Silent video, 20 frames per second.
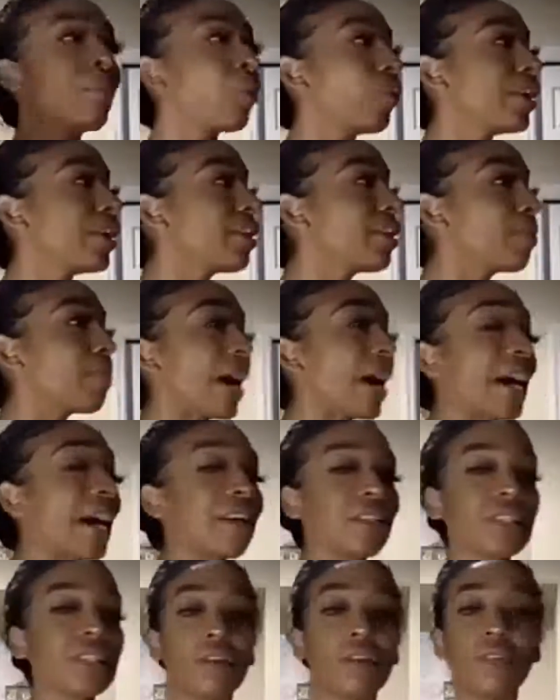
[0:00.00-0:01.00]
but when you're by
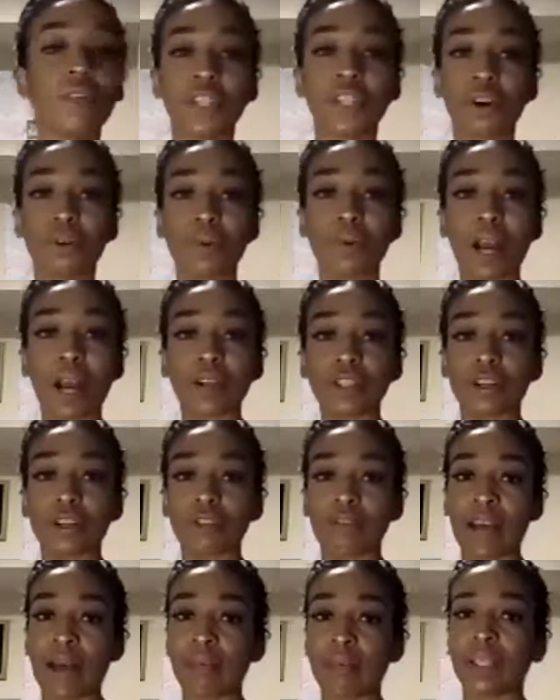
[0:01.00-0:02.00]
yourself and you're around your
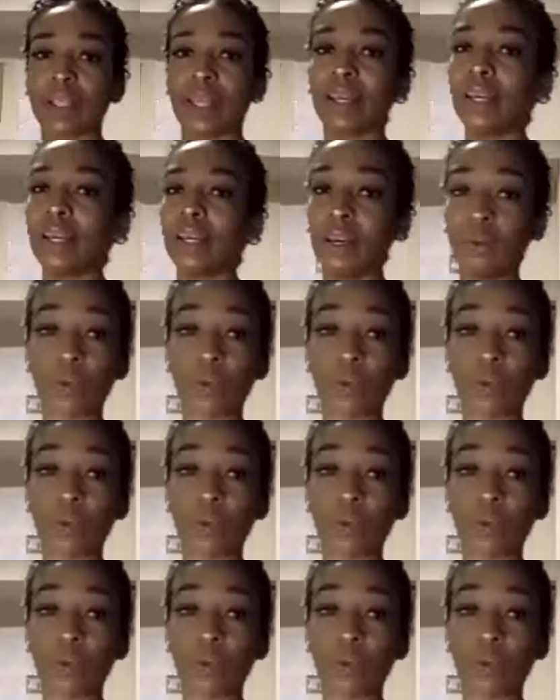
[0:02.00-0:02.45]
family,